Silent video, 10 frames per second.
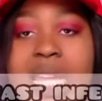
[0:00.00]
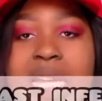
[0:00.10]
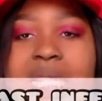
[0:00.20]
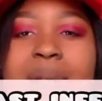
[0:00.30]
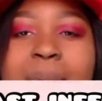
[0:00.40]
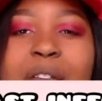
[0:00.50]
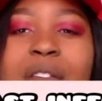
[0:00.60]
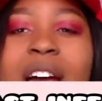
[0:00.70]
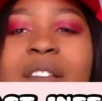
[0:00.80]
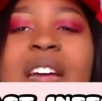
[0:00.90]
Yes, number
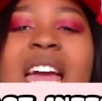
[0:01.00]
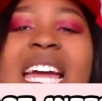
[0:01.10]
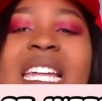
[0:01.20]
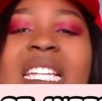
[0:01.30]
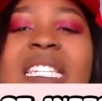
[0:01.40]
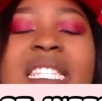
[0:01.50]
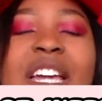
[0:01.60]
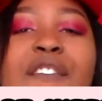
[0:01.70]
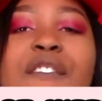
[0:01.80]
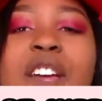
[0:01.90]
5, yeast
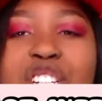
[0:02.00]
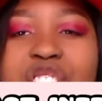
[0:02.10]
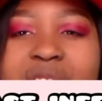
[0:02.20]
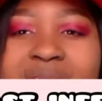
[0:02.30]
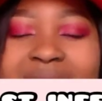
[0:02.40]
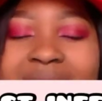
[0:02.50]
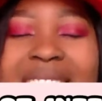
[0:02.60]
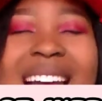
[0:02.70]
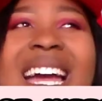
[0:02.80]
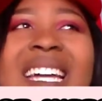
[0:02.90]
infections, guys.